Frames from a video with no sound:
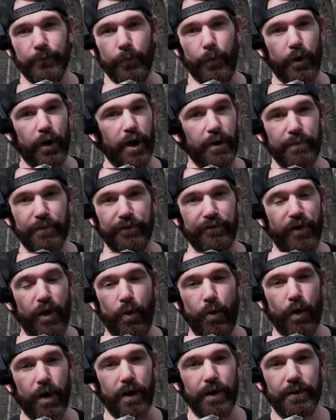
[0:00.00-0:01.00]
We're up to
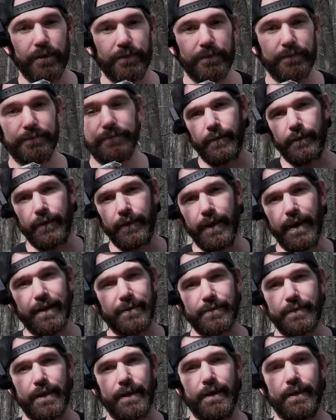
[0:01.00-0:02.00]
4. The
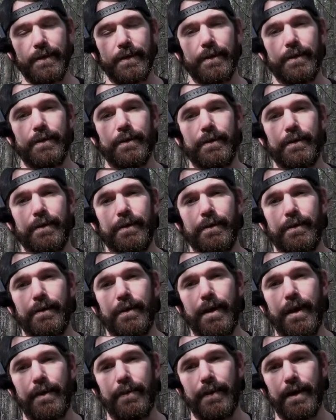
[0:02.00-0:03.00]
next thing
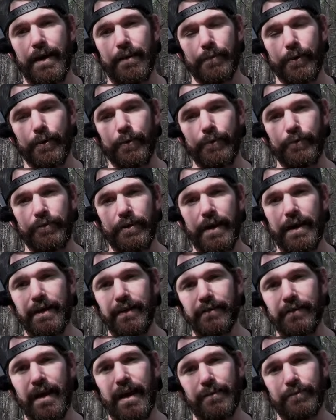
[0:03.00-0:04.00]
that I'm going to say
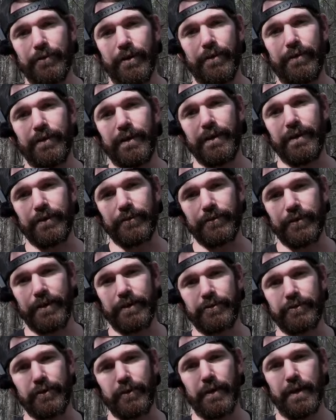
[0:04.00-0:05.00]
is absolutely an
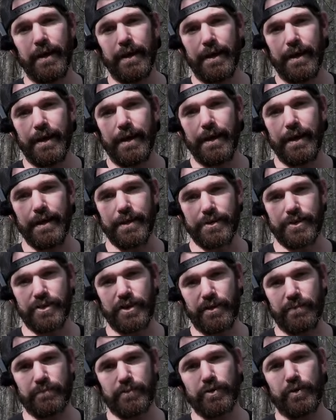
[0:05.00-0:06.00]
essential is
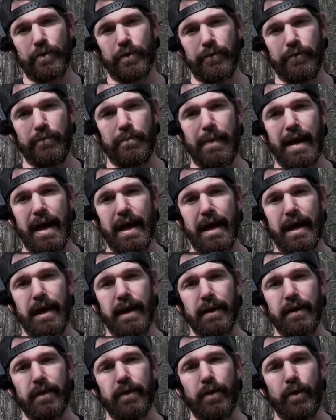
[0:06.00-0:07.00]
some sort of a
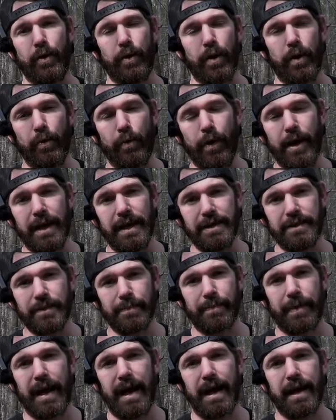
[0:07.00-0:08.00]
bag or a way to
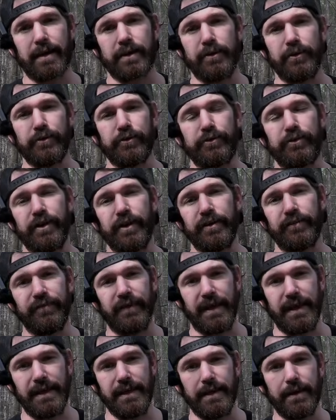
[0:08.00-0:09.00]
pack your stuff
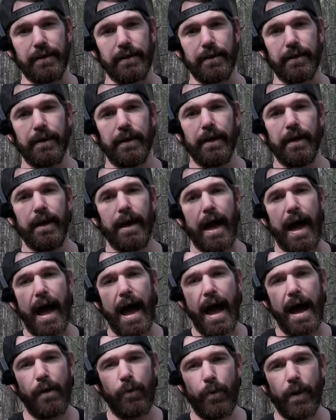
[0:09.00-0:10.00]
in.
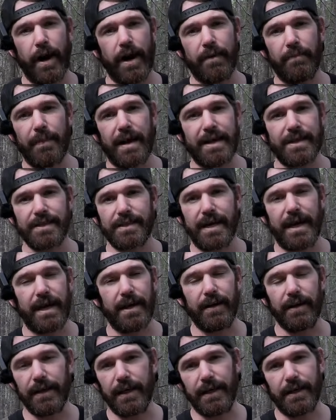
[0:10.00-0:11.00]
I wear my
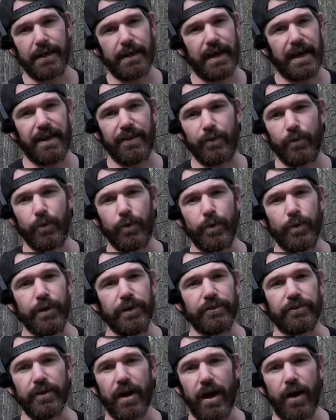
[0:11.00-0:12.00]
saddle in and out of the
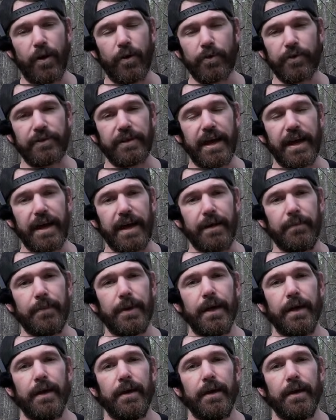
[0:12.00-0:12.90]
woods all the time.